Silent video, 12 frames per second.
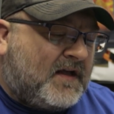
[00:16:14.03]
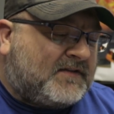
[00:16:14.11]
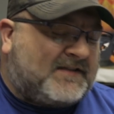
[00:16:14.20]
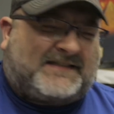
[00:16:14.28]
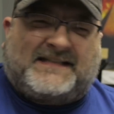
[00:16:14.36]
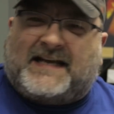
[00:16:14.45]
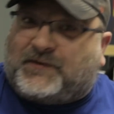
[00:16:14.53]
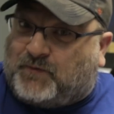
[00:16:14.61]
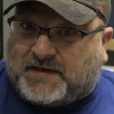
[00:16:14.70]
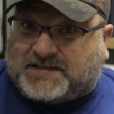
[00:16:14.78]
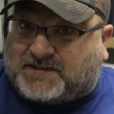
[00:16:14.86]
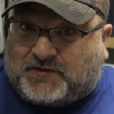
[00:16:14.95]
Does Death
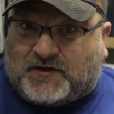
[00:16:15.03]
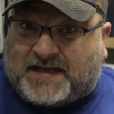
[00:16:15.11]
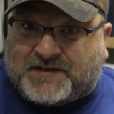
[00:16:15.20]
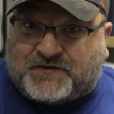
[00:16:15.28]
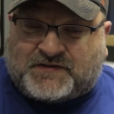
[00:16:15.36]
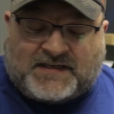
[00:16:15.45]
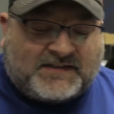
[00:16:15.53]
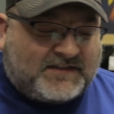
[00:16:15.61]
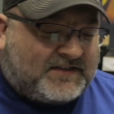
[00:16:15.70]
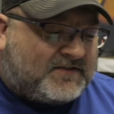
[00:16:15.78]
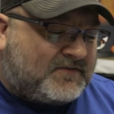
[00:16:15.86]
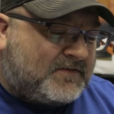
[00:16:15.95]
Wish look interesting
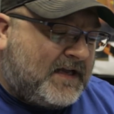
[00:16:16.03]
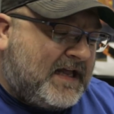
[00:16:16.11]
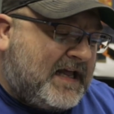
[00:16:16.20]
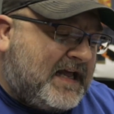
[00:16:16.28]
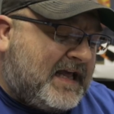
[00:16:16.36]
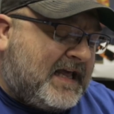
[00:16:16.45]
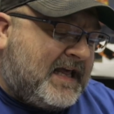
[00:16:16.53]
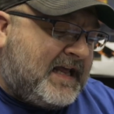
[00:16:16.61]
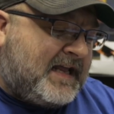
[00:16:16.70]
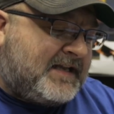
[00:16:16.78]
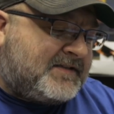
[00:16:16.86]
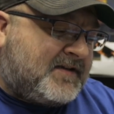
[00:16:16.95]
to you?
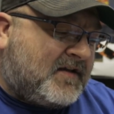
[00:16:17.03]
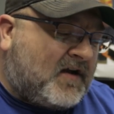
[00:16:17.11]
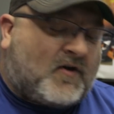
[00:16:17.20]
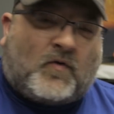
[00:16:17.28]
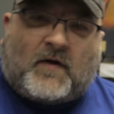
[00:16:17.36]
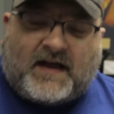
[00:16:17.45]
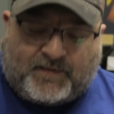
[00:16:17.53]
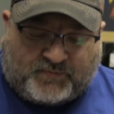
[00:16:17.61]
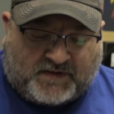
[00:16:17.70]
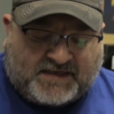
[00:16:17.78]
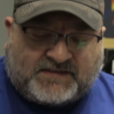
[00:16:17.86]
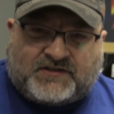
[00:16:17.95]
And A Quiet
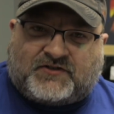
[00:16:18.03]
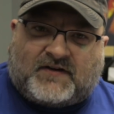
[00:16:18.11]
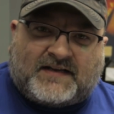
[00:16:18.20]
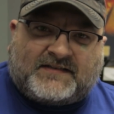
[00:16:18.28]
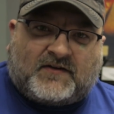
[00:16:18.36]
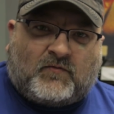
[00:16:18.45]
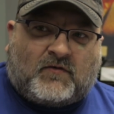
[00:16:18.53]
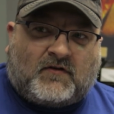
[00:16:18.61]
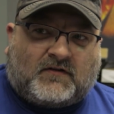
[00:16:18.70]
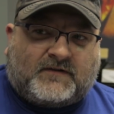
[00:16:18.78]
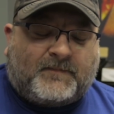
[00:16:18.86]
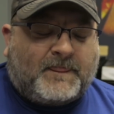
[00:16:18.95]
Place in Jurassic
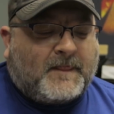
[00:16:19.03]
World.